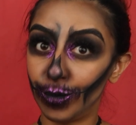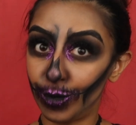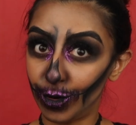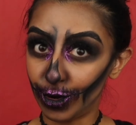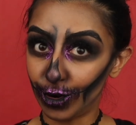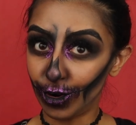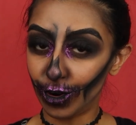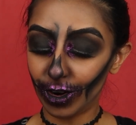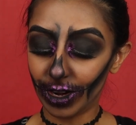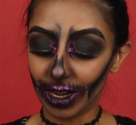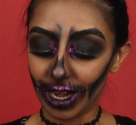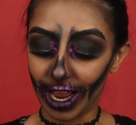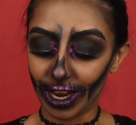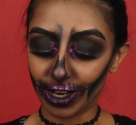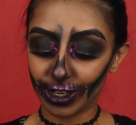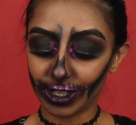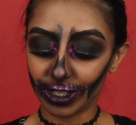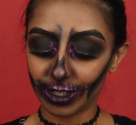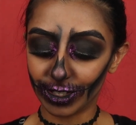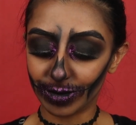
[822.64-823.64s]
put on
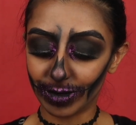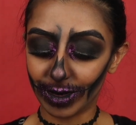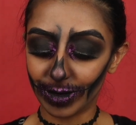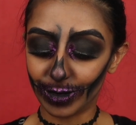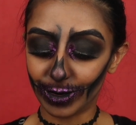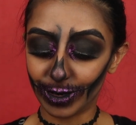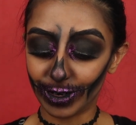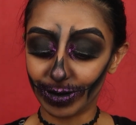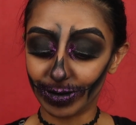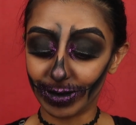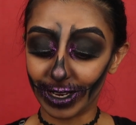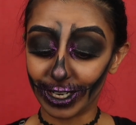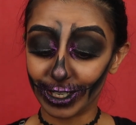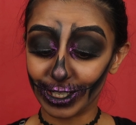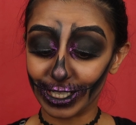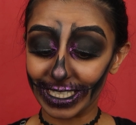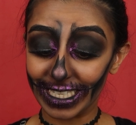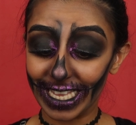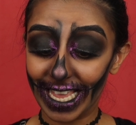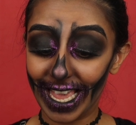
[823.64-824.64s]
lashes on my bottom
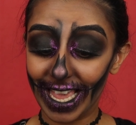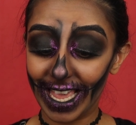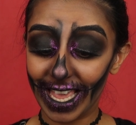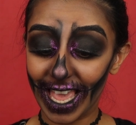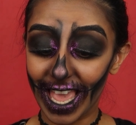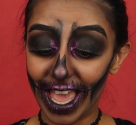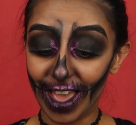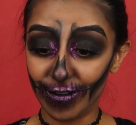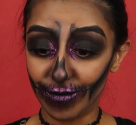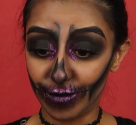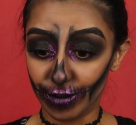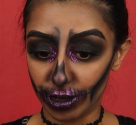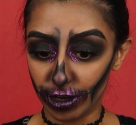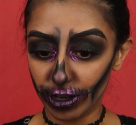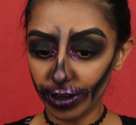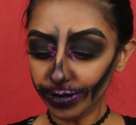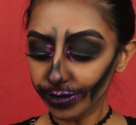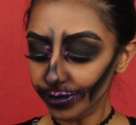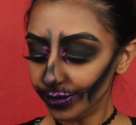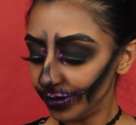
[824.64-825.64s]
lashes
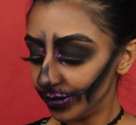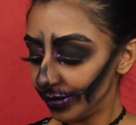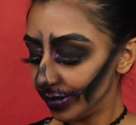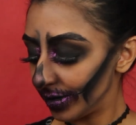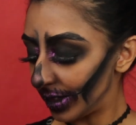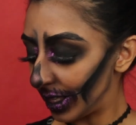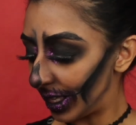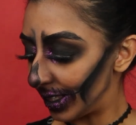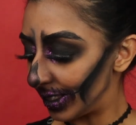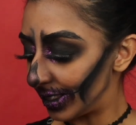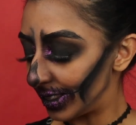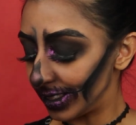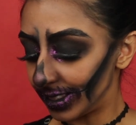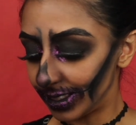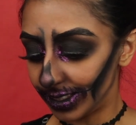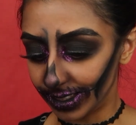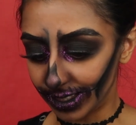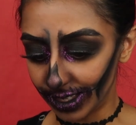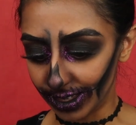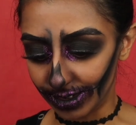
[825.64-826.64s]
ever,
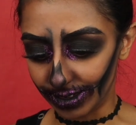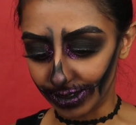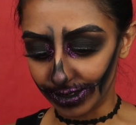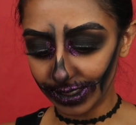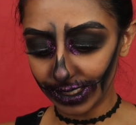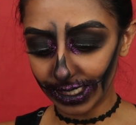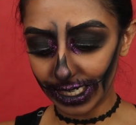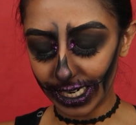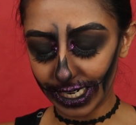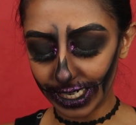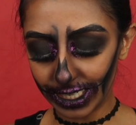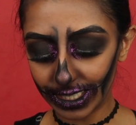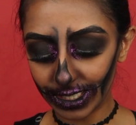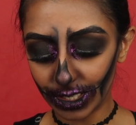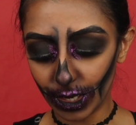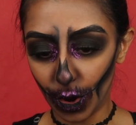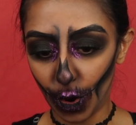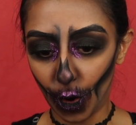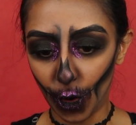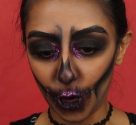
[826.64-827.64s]
so let
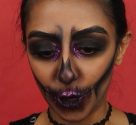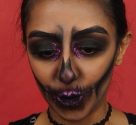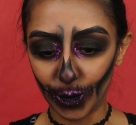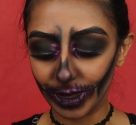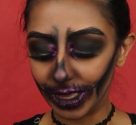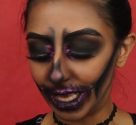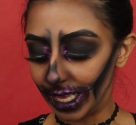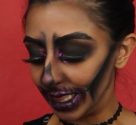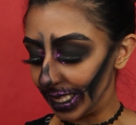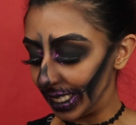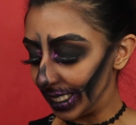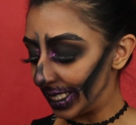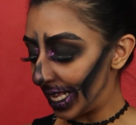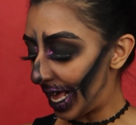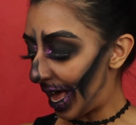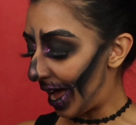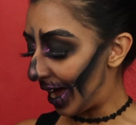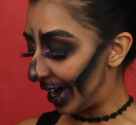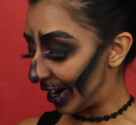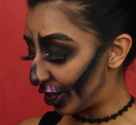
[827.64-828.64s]
us hope that this
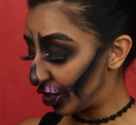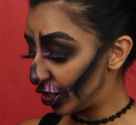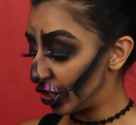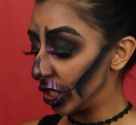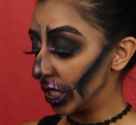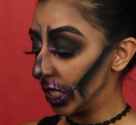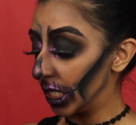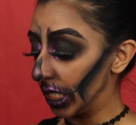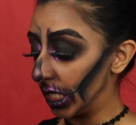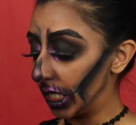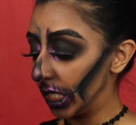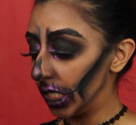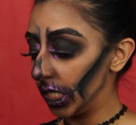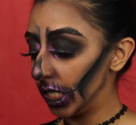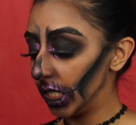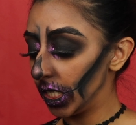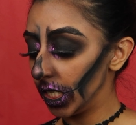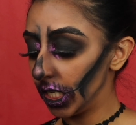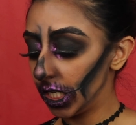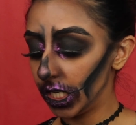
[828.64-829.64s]

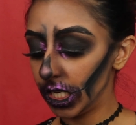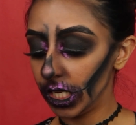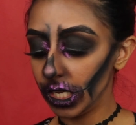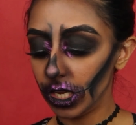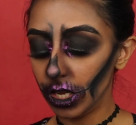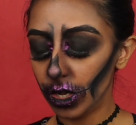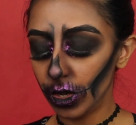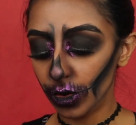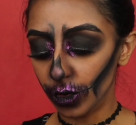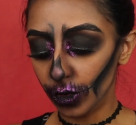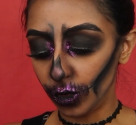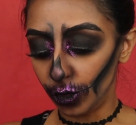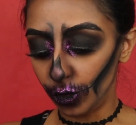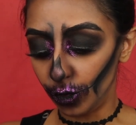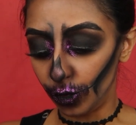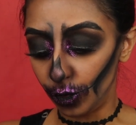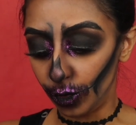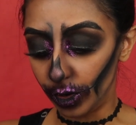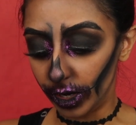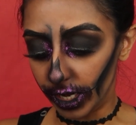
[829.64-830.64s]
actually
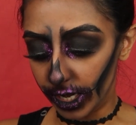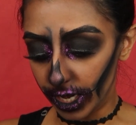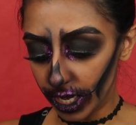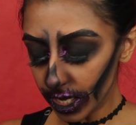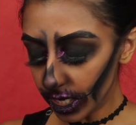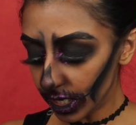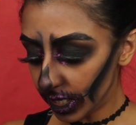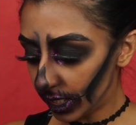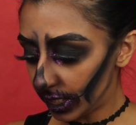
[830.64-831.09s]
works.